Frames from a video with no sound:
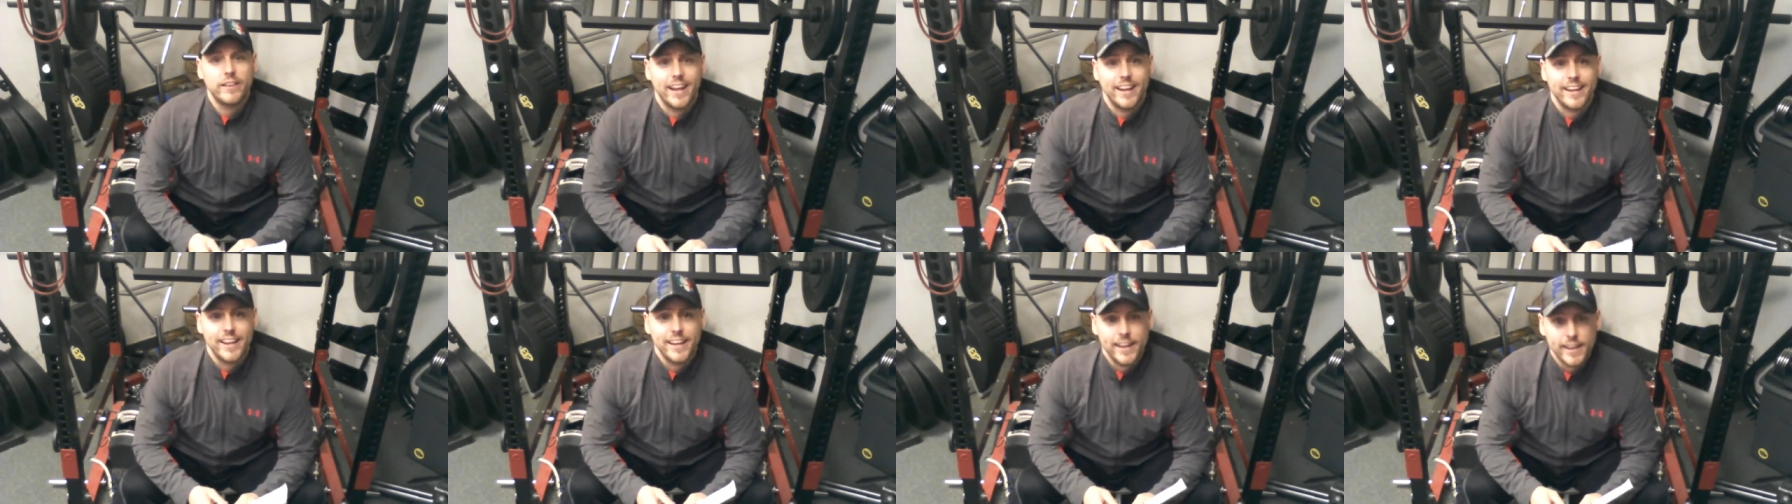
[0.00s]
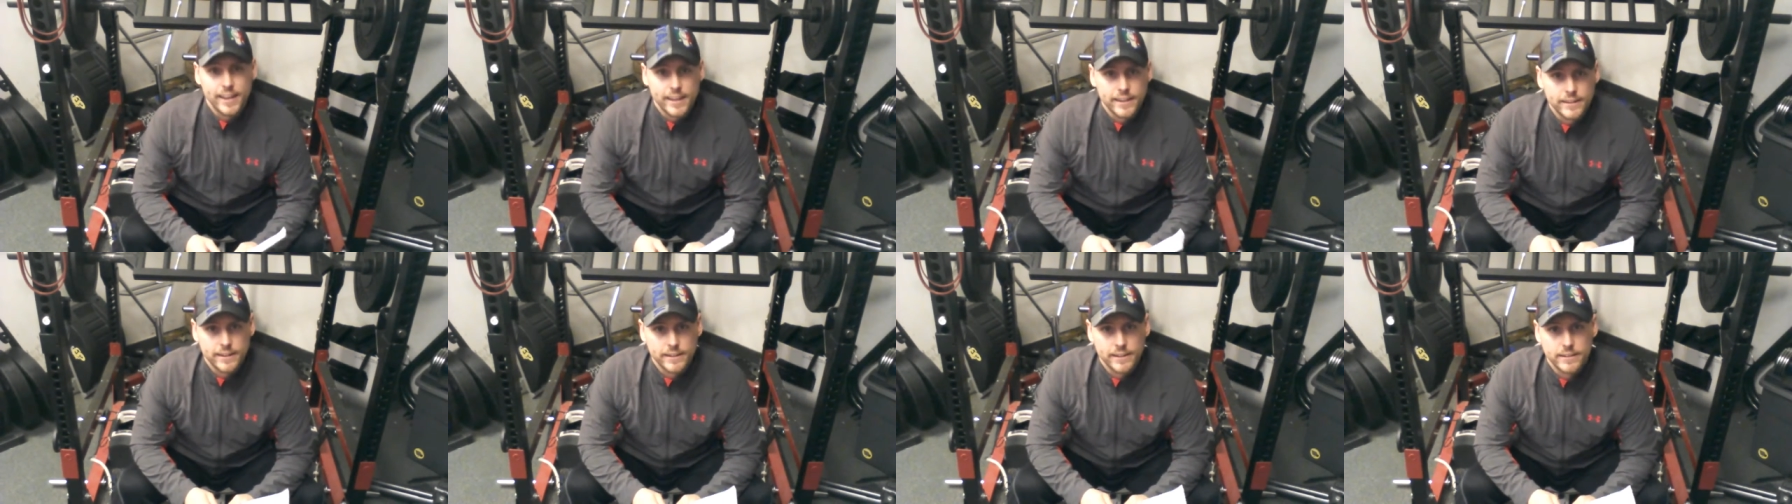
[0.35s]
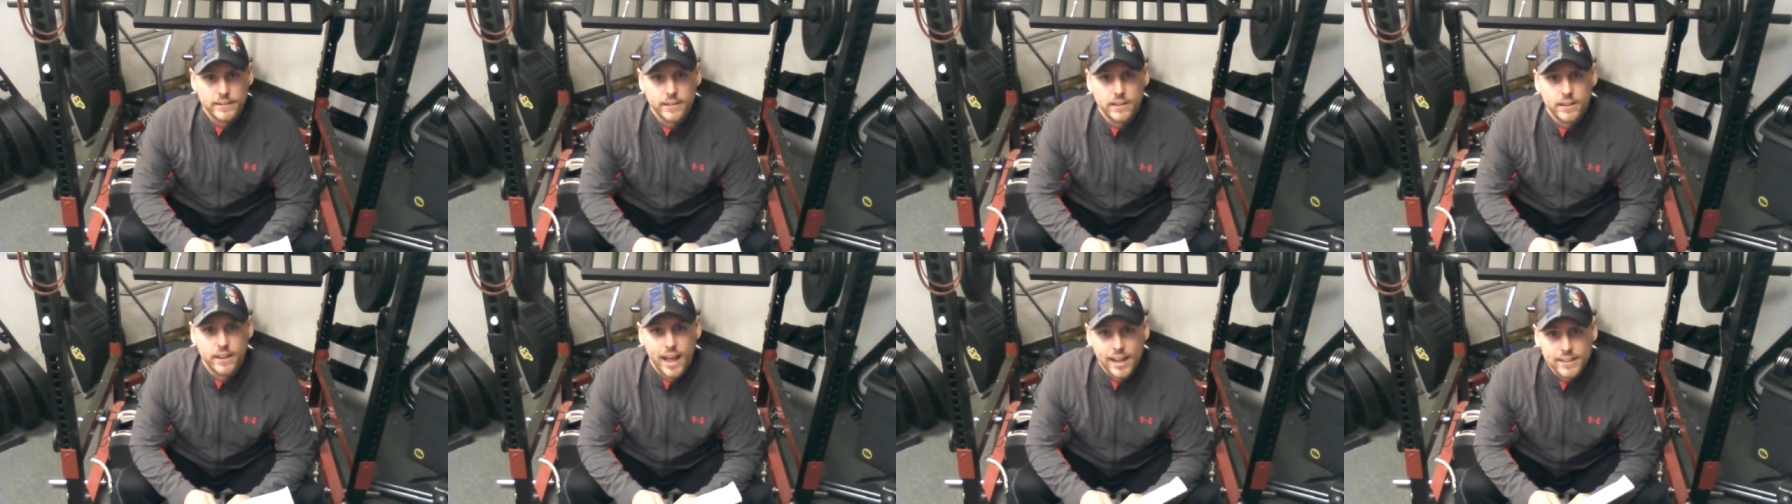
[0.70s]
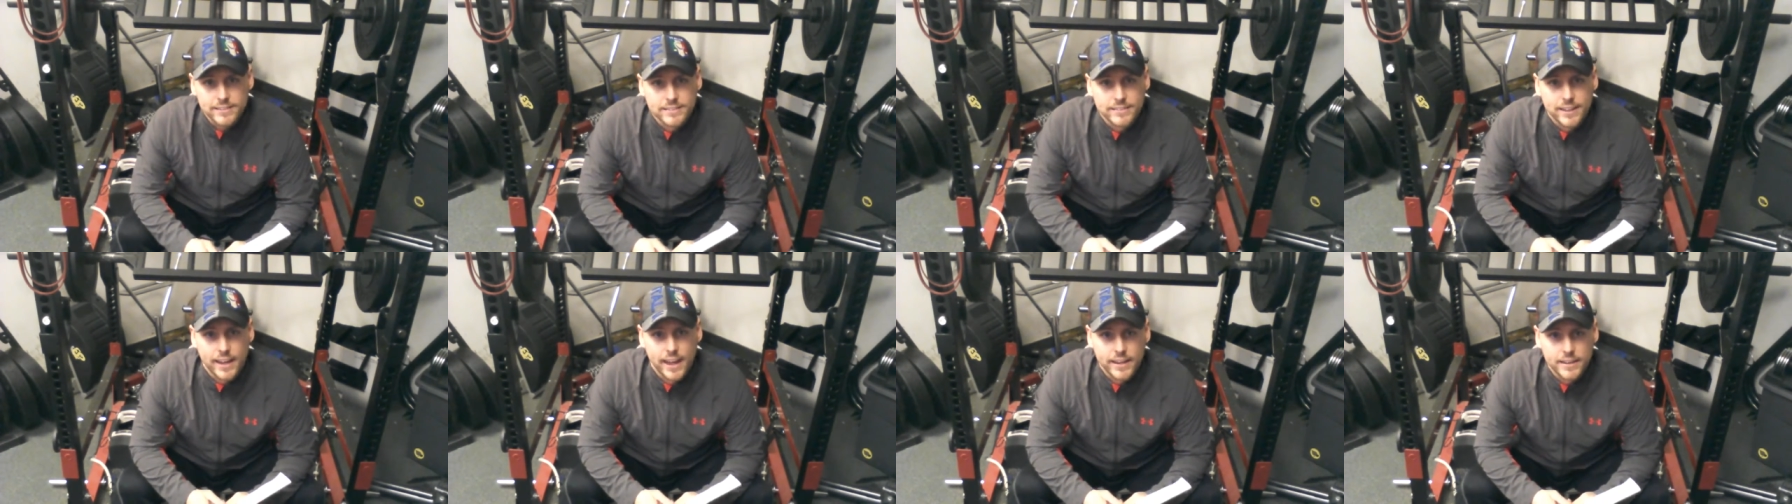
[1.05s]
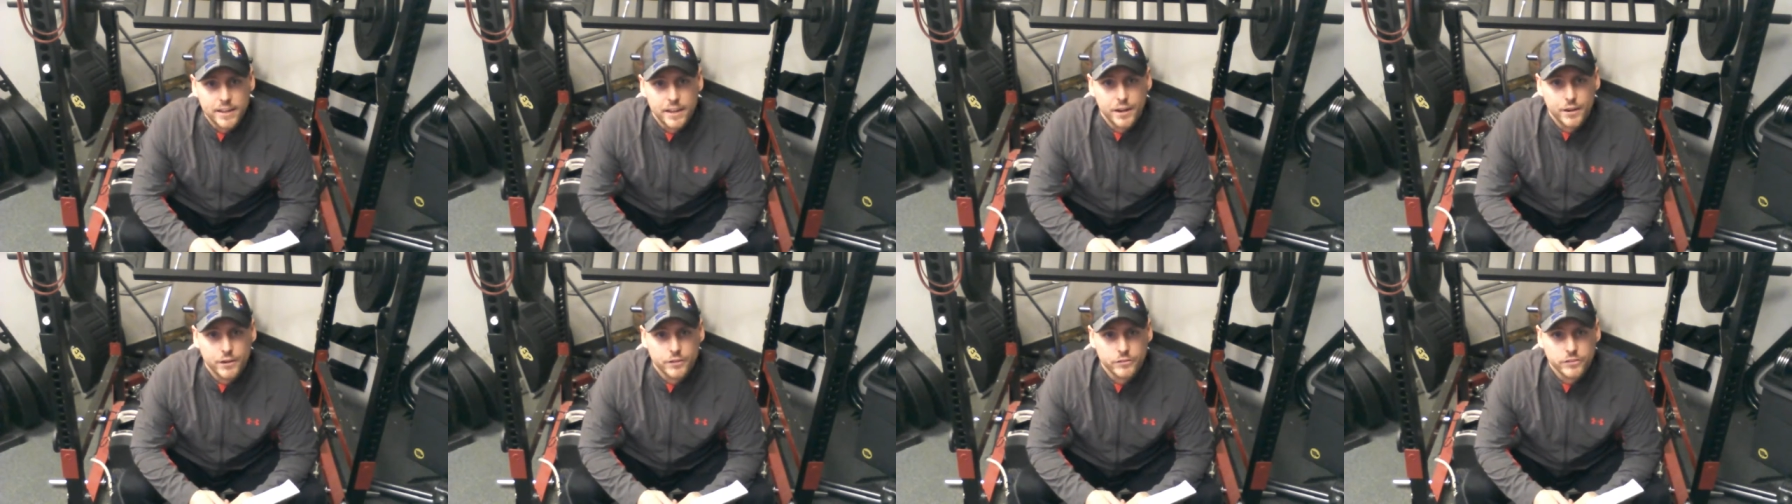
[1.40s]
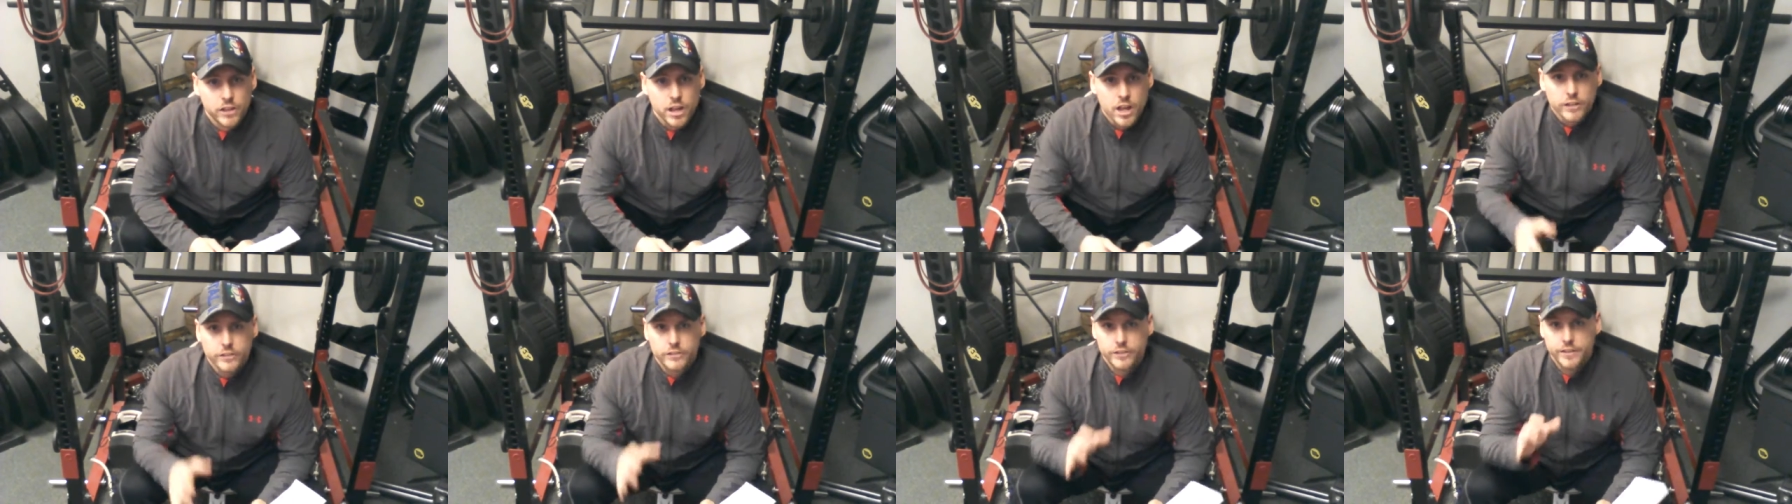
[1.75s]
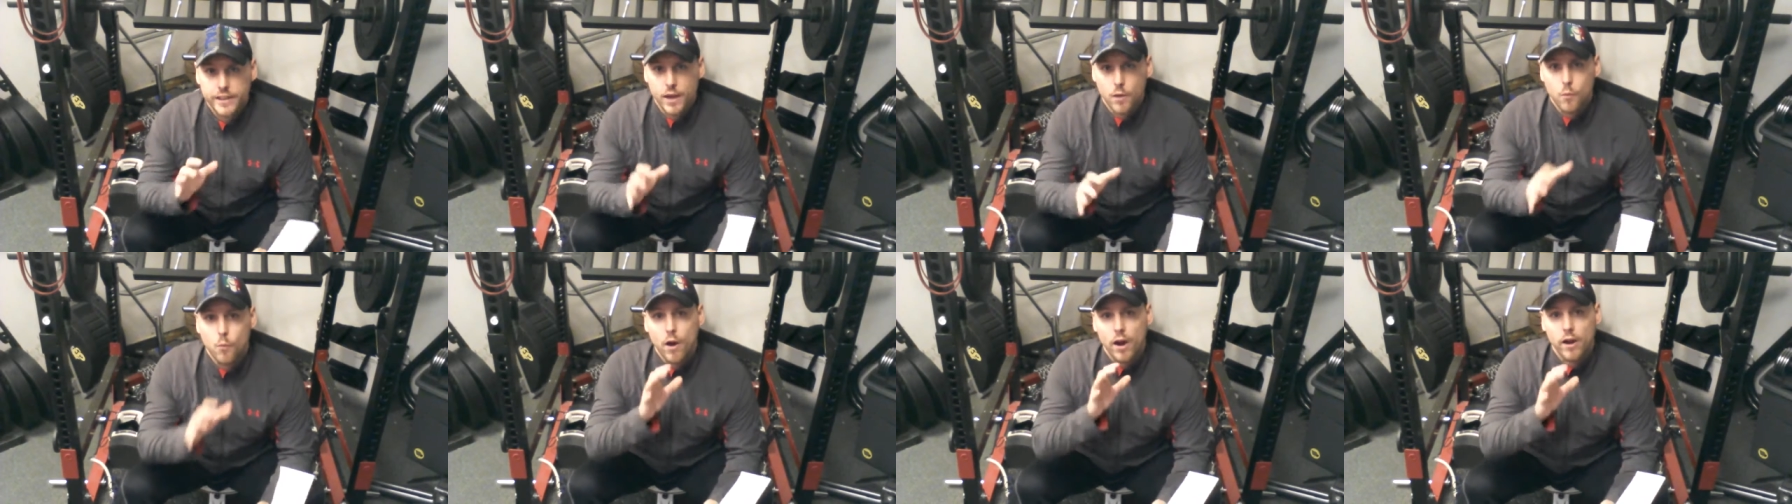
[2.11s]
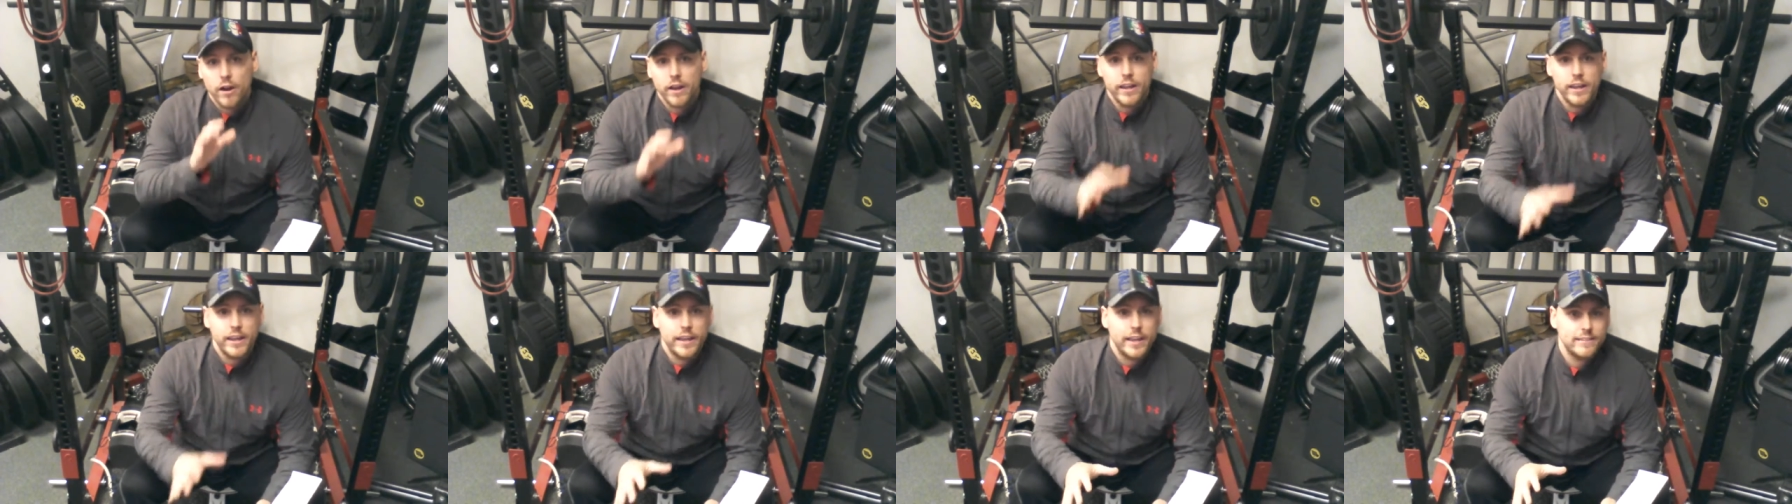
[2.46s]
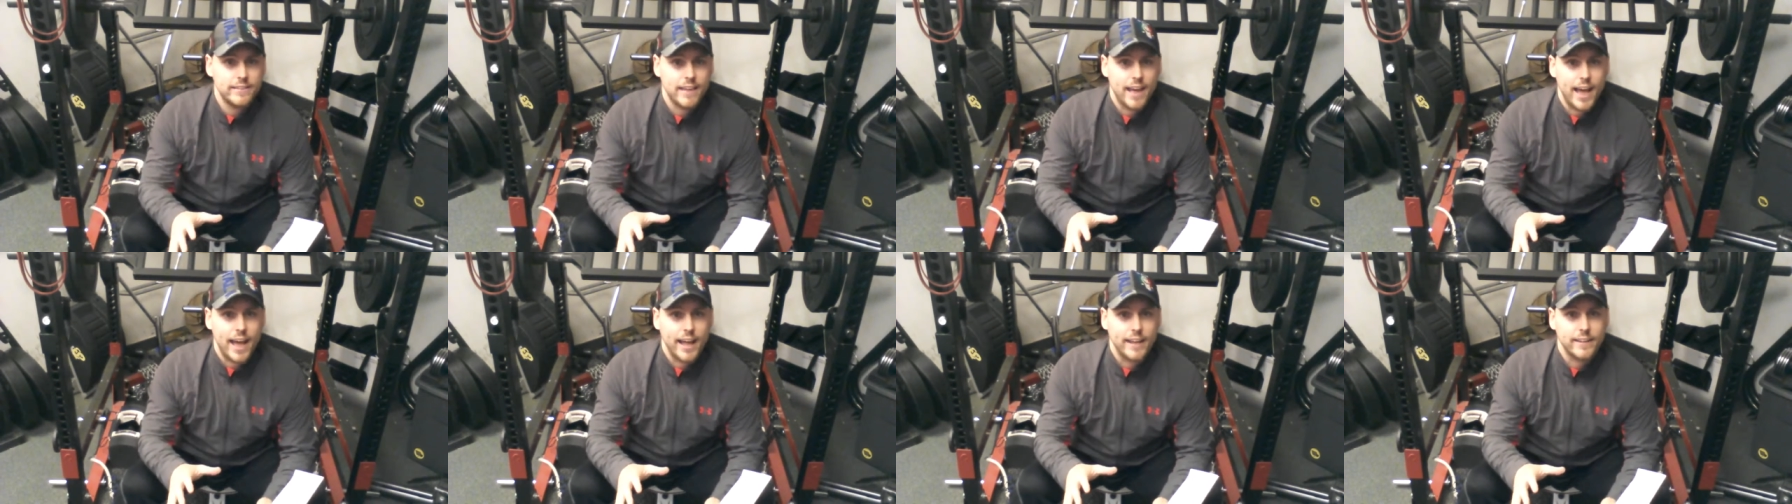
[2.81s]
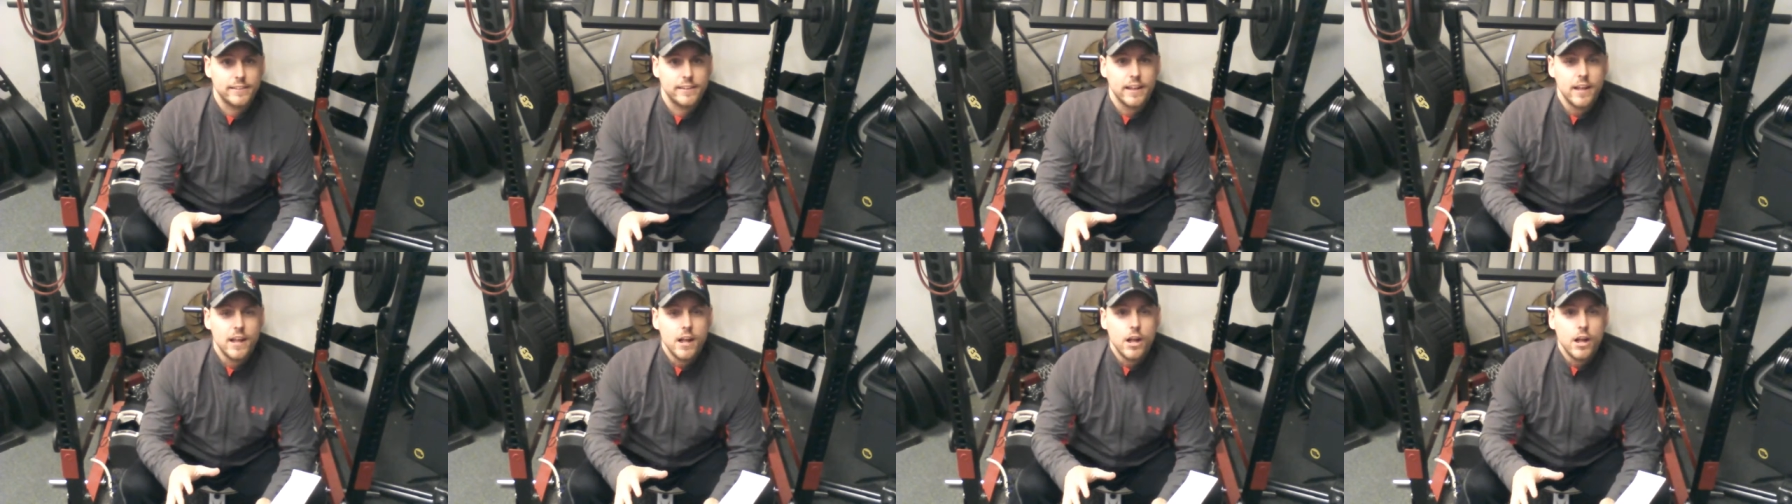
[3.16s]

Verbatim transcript: that he did in the last ten years to get where he's at,